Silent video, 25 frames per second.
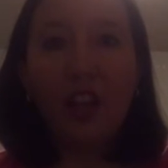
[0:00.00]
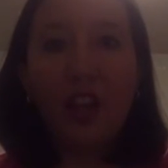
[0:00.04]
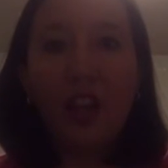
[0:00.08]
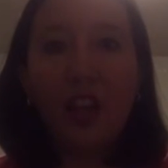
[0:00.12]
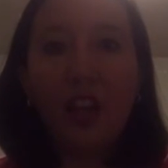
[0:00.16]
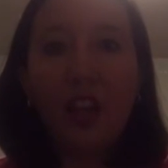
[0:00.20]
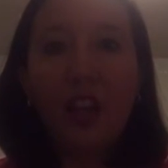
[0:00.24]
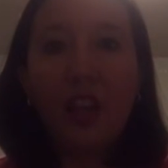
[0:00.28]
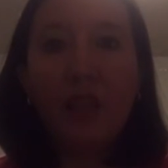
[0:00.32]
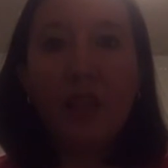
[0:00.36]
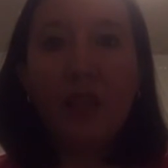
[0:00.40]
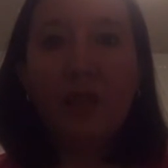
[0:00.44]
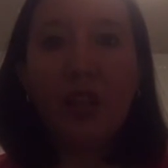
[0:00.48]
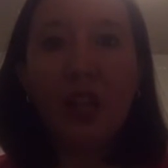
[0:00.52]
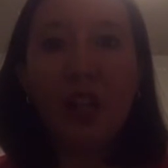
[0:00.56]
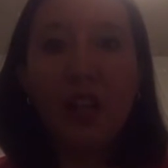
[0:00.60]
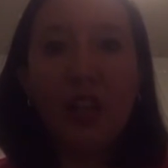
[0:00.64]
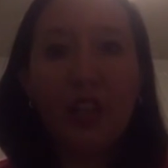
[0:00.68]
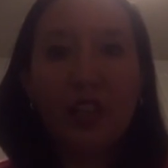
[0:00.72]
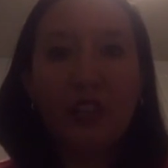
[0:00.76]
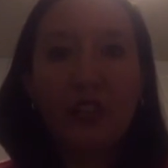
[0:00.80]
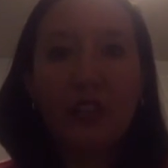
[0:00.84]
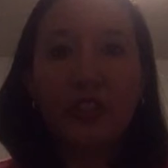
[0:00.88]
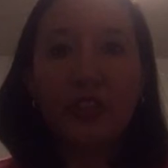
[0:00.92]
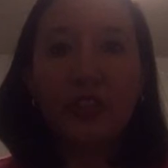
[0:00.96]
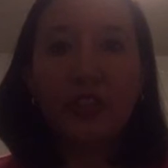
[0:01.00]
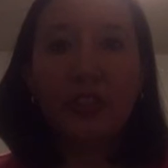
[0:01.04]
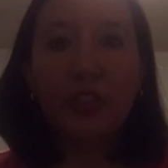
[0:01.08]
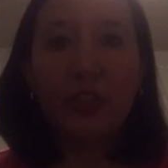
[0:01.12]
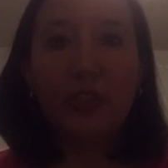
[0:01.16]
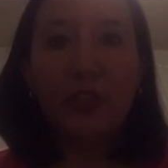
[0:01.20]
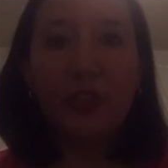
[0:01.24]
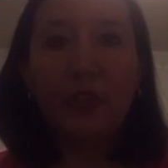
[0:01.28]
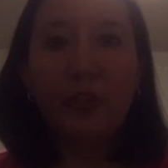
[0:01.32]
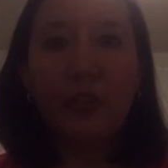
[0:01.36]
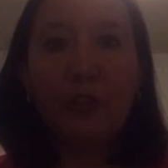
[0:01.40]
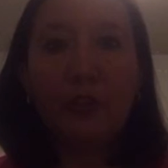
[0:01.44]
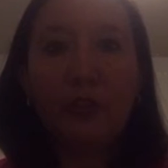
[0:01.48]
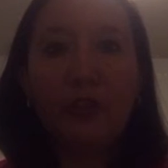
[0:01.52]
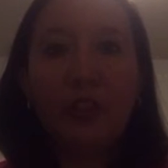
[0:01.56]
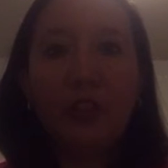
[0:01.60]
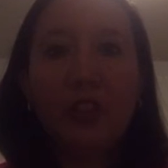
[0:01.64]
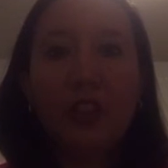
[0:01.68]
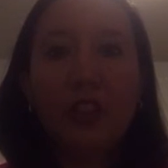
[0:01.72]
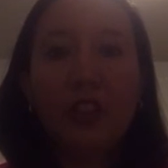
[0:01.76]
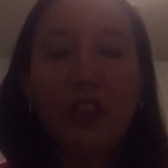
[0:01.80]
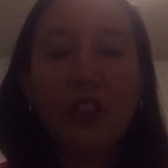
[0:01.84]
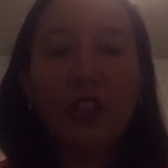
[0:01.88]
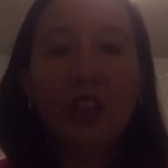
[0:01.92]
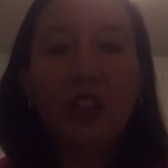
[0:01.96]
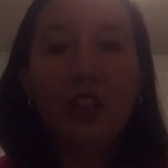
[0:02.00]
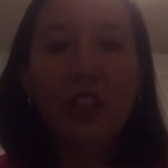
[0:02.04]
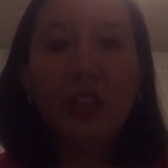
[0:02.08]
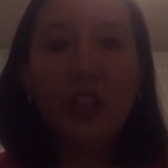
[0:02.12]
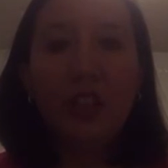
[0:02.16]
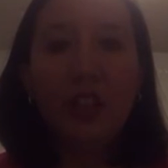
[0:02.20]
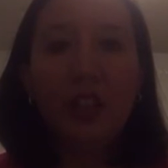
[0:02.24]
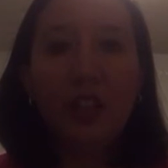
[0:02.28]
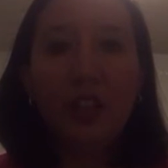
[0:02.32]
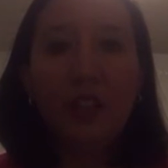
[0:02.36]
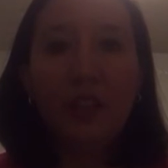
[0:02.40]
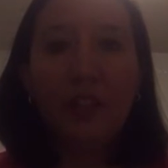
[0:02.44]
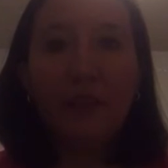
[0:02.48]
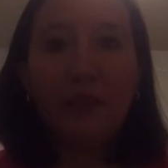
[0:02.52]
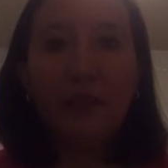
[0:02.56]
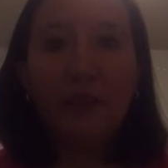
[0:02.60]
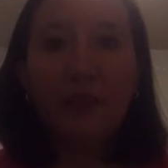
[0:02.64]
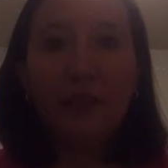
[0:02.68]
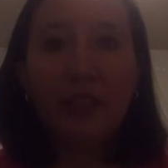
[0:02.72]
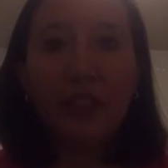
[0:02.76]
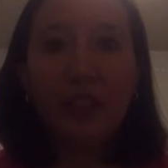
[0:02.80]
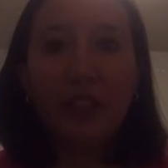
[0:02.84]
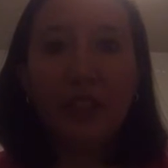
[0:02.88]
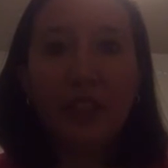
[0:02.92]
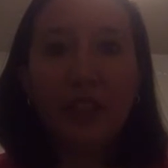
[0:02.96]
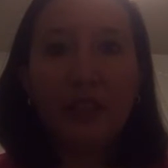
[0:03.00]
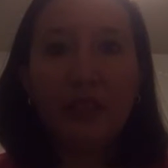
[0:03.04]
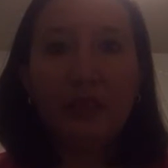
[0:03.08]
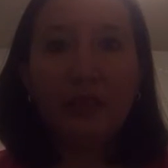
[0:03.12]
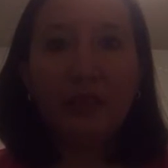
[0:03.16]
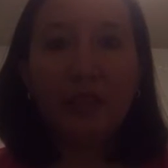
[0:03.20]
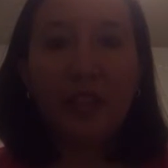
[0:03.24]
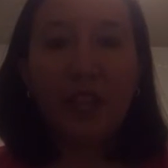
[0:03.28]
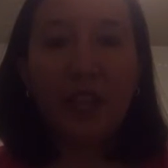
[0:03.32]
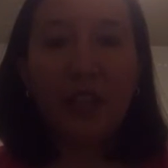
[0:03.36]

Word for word: I'm also um,